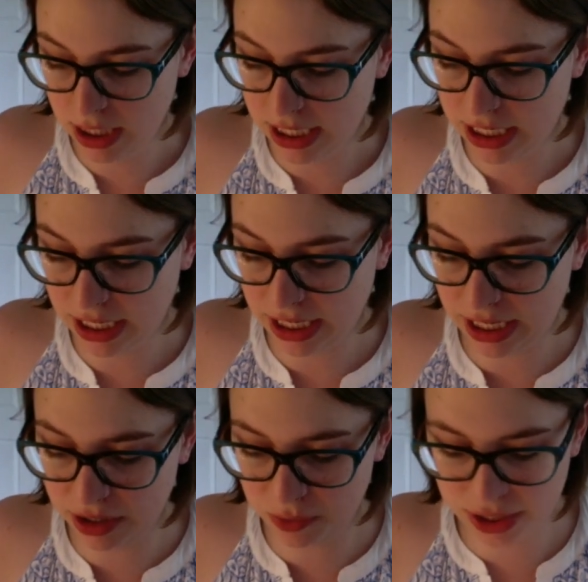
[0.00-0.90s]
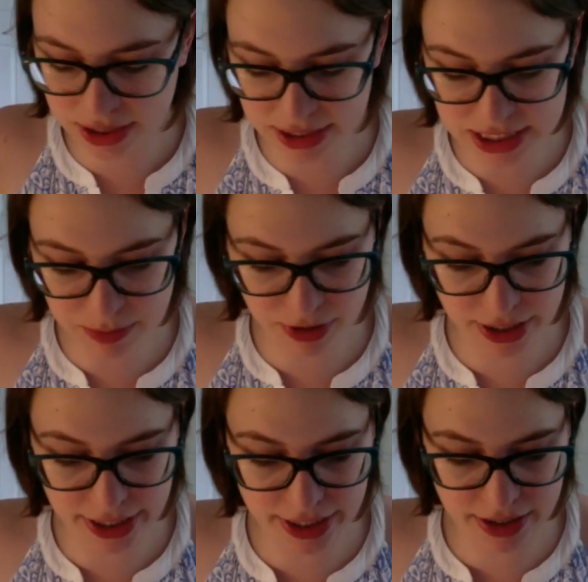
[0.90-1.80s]
And the weekly
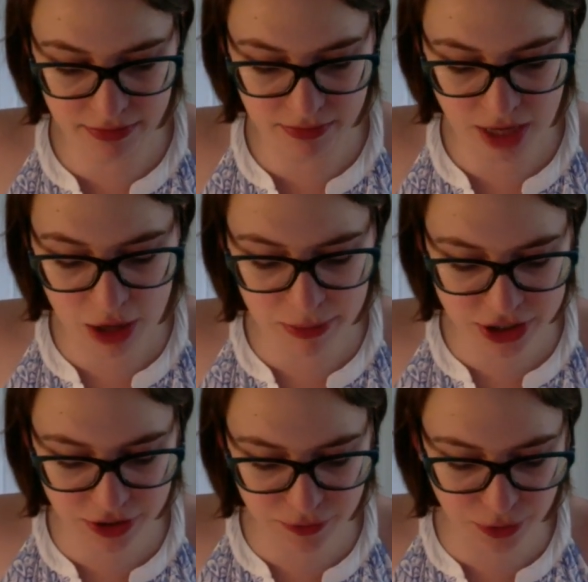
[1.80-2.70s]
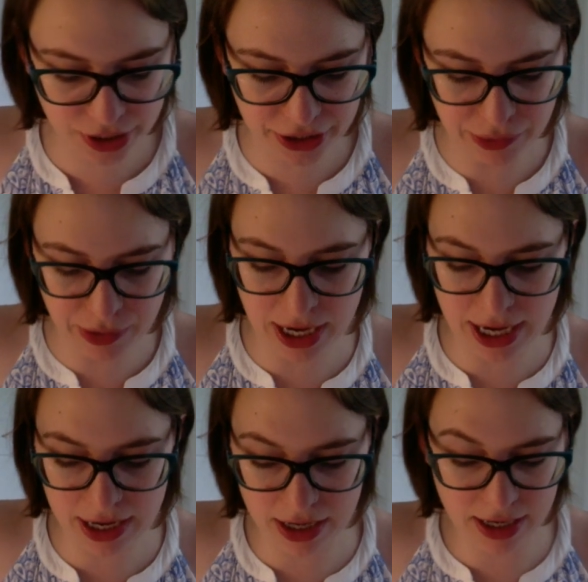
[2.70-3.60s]
spread, I'll measure it for you.
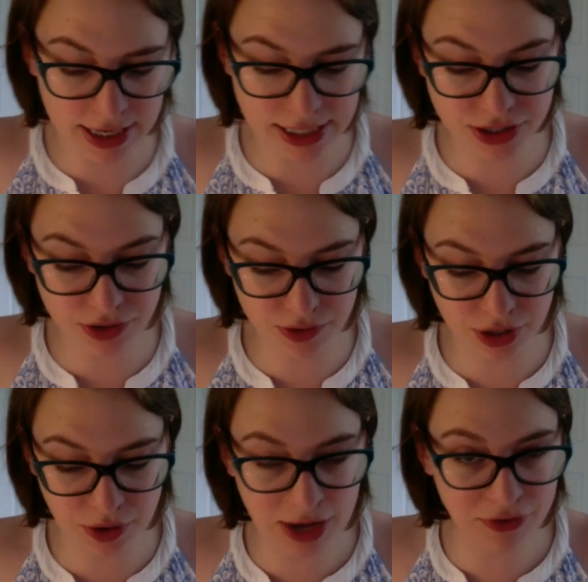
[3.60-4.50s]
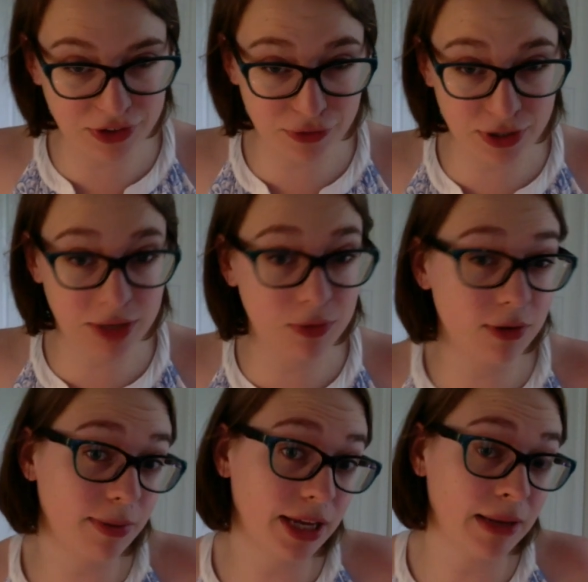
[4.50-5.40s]
I don't know how different it would
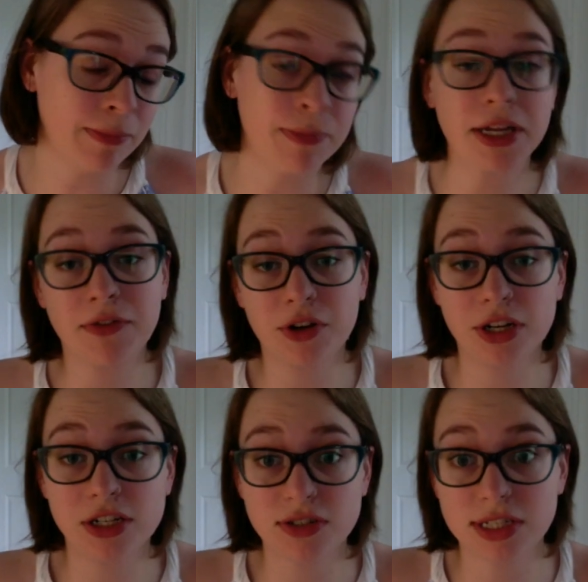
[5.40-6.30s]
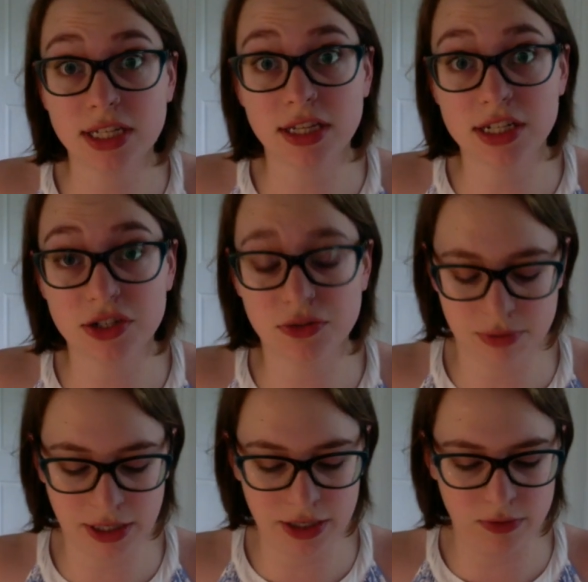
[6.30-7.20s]
be, but if you're interested in the student
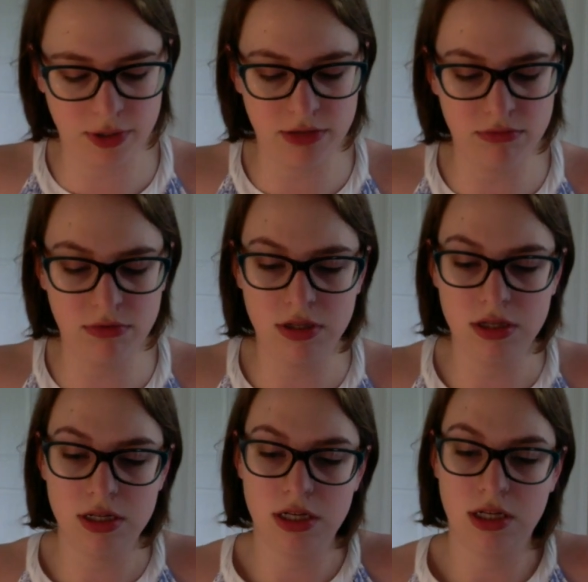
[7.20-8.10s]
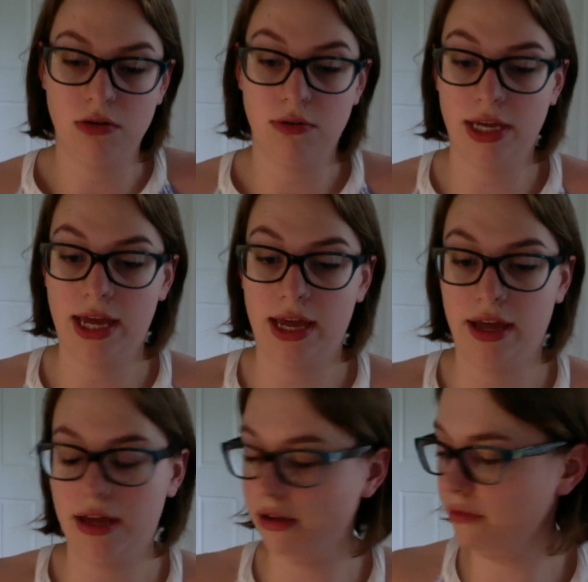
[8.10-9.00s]
planner one, we
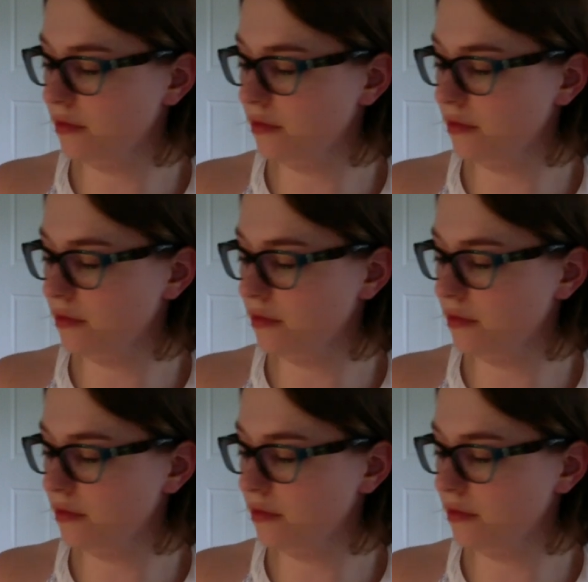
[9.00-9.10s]
have